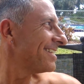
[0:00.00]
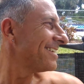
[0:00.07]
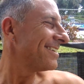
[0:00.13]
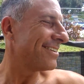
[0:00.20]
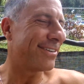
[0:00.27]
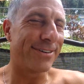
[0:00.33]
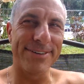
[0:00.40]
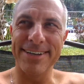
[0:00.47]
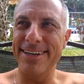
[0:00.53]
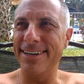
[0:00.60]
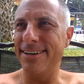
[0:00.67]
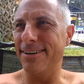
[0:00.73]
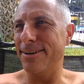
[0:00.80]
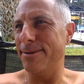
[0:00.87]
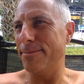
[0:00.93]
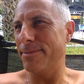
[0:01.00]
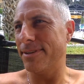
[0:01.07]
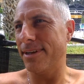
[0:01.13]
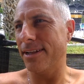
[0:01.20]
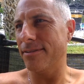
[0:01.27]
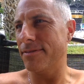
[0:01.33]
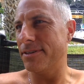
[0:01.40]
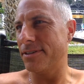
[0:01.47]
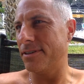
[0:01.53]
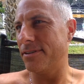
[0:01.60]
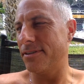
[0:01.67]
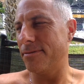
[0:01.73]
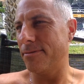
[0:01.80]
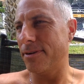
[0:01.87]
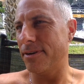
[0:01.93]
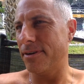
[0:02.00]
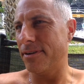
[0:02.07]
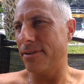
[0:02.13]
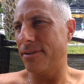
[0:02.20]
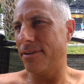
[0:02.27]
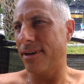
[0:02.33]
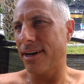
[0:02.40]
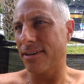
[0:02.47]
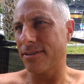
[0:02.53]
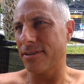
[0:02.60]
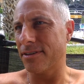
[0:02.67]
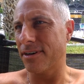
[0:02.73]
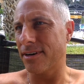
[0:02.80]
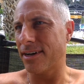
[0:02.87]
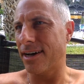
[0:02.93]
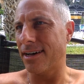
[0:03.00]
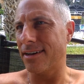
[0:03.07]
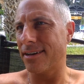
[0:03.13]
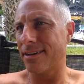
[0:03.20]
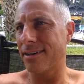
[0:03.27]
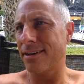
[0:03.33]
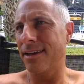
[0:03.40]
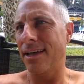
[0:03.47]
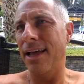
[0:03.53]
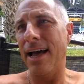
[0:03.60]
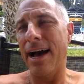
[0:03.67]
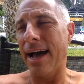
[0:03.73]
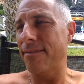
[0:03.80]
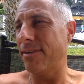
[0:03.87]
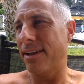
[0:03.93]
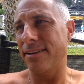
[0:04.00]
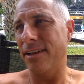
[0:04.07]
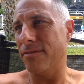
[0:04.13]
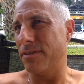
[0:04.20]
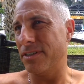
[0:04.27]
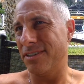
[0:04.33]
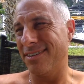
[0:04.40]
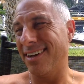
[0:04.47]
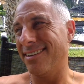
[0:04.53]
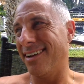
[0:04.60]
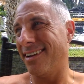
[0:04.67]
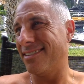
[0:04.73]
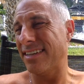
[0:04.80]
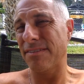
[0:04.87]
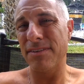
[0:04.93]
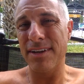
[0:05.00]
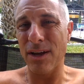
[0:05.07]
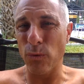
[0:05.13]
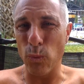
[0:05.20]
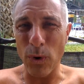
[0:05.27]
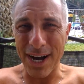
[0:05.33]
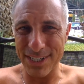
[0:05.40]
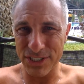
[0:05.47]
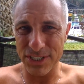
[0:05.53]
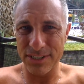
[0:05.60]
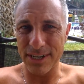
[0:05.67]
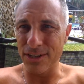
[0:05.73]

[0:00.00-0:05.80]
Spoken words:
So yeah, television is a very toxic narcotic. I haven't had television since 1997. I watch it.